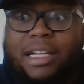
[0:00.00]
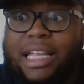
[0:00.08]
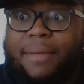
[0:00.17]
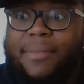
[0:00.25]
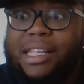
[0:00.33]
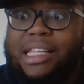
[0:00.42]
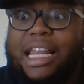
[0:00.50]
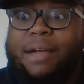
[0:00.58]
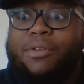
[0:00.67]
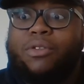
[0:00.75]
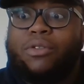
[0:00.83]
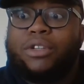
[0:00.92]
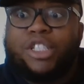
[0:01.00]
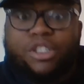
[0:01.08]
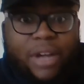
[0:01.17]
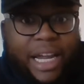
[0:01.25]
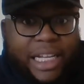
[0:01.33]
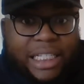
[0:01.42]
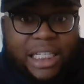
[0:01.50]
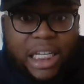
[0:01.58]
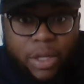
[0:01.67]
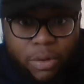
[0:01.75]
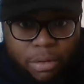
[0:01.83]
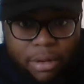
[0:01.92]
gimmicks today. We're going straight
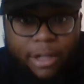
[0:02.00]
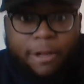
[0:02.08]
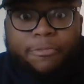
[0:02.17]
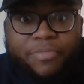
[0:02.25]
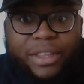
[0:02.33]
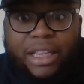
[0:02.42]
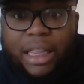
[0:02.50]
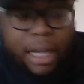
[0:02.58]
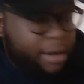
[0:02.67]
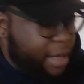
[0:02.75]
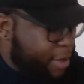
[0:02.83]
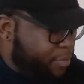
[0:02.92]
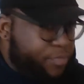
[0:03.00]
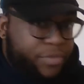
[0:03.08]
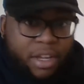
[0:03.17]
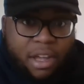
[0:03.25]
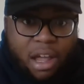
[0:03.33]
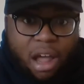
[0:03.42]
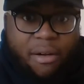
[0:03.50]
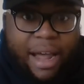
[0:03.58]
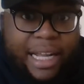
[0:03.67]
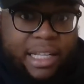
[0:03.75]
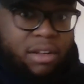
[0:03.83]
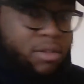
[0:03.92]
into learning. All
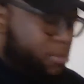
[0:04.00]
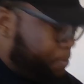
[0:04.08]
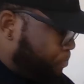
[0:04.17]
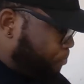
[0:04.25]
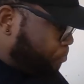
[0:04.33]
right? So,